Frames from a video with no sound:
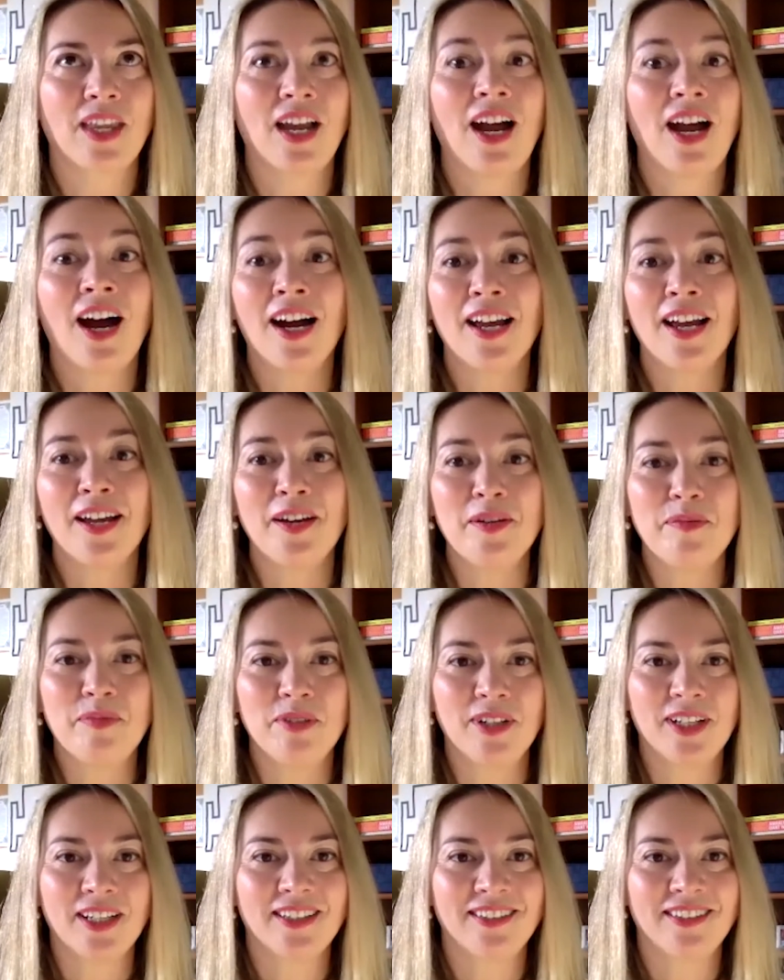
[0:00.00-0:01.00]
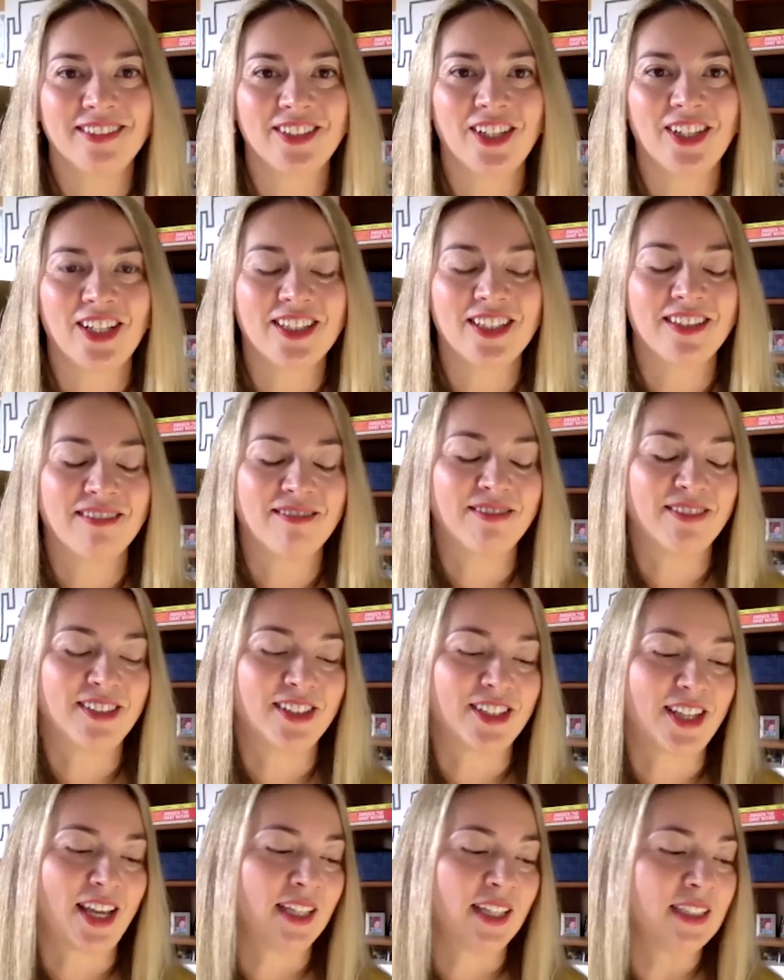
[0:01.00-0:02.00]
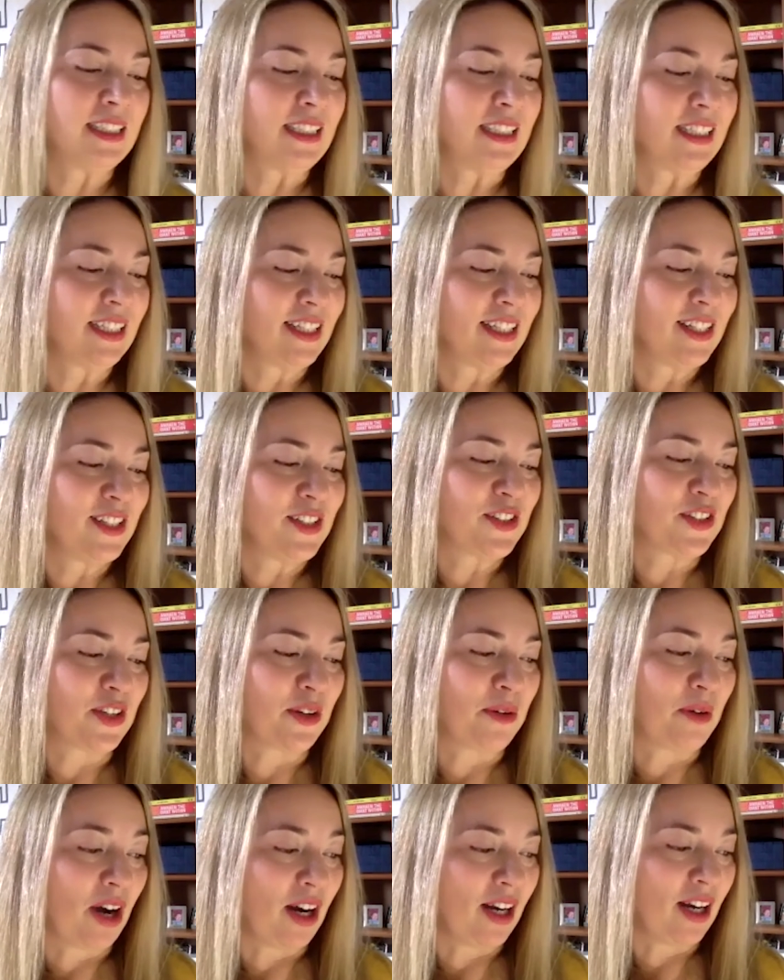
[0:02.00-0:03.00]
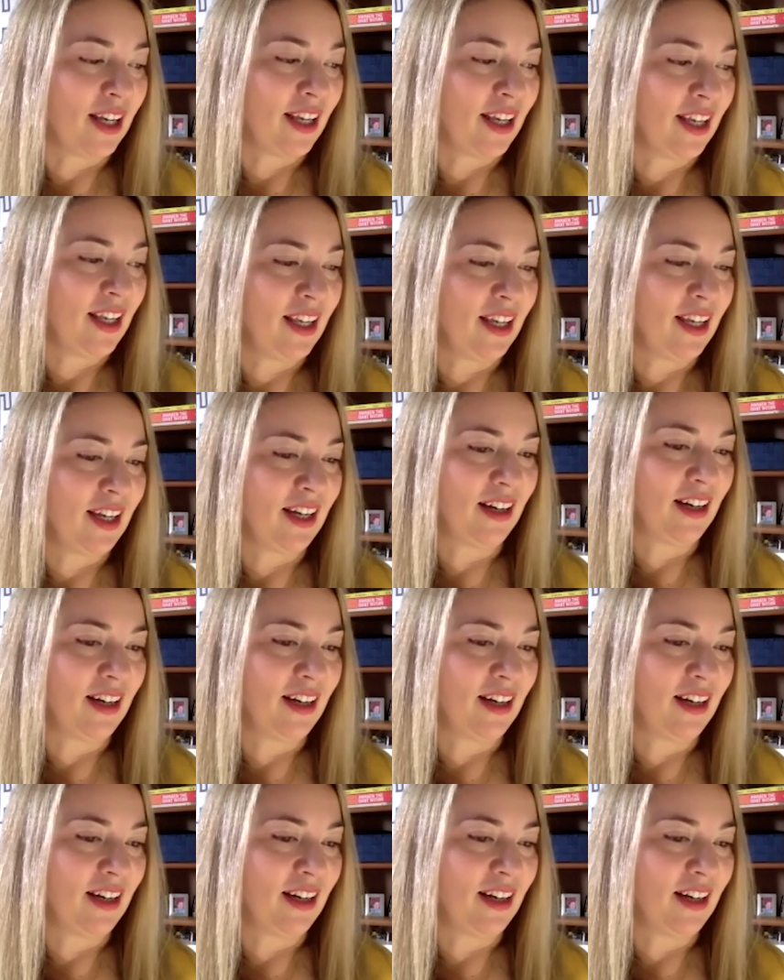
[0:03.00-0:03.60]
eye-opening, to say. So I